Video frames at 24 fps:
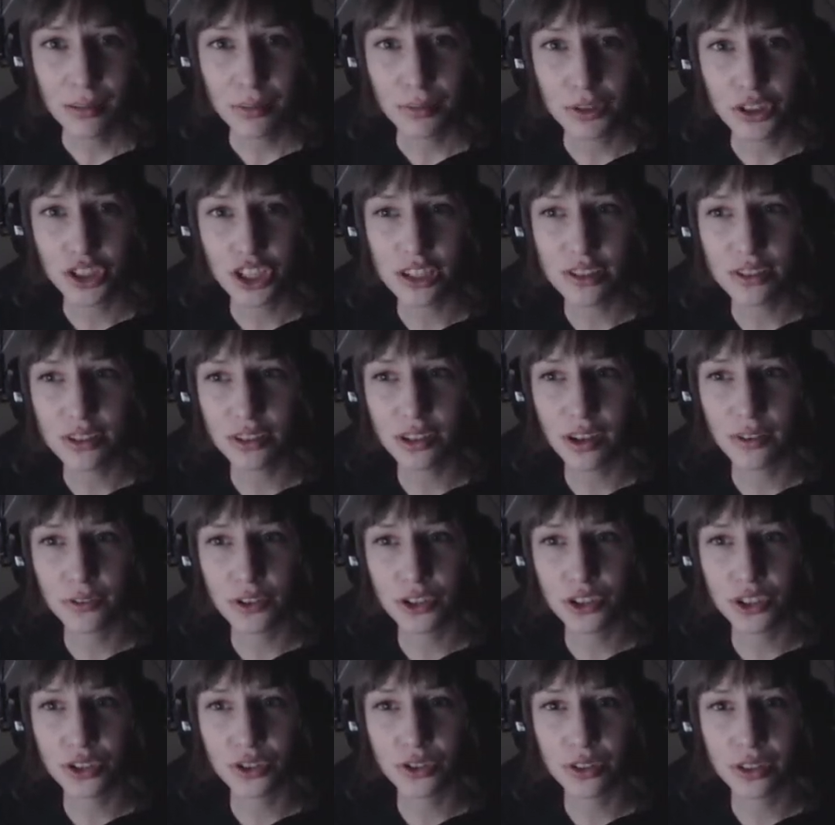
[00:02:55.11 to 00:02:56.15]
Machines are not for
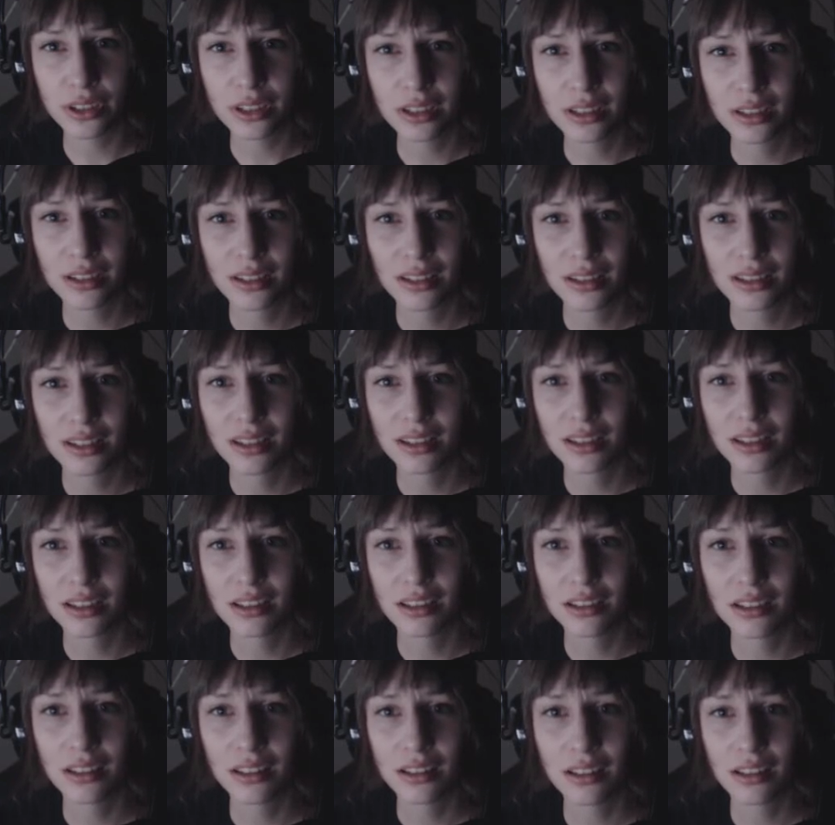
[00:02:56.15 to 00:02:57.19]
children.
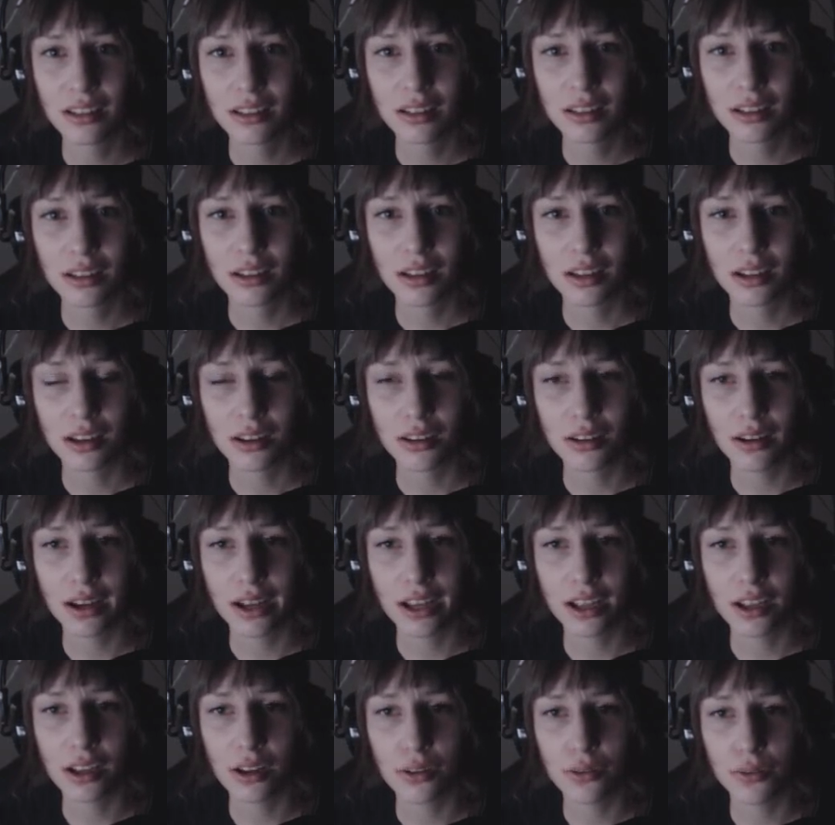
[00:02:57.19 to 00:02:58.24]
Oh, I
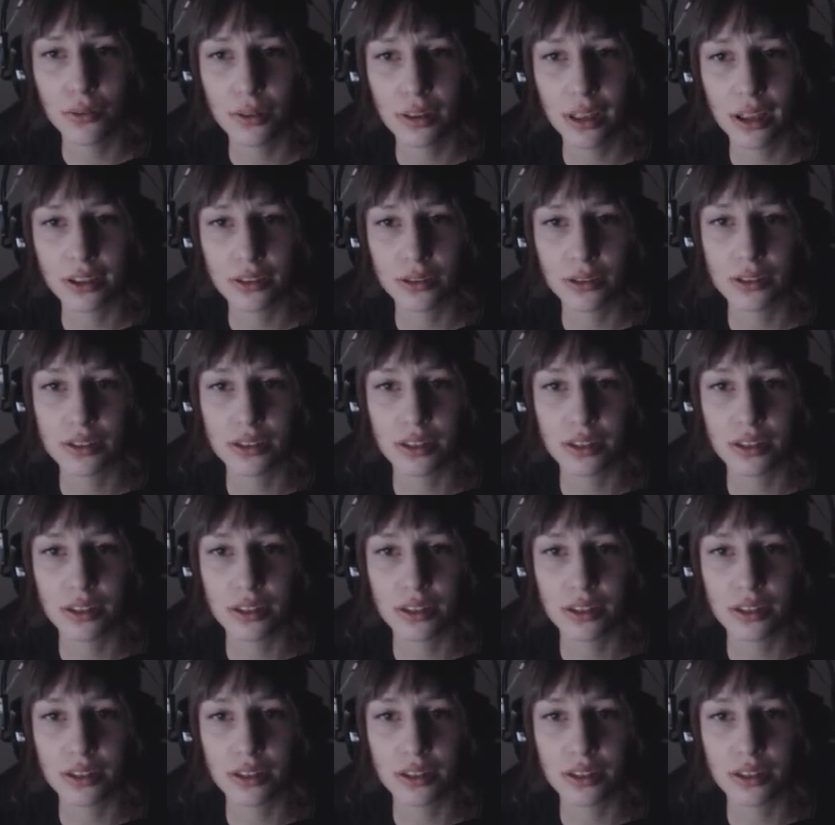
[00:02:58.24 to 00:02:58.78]
can go through that door.